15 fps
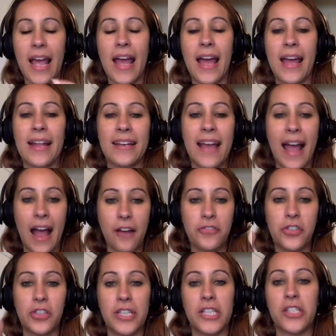and
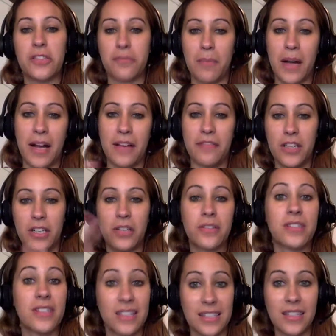after each of my
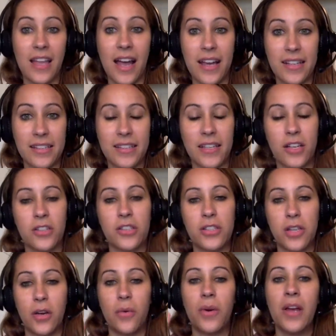videos the slide is there,
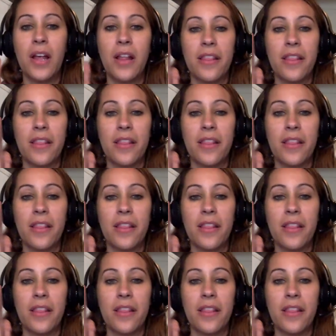so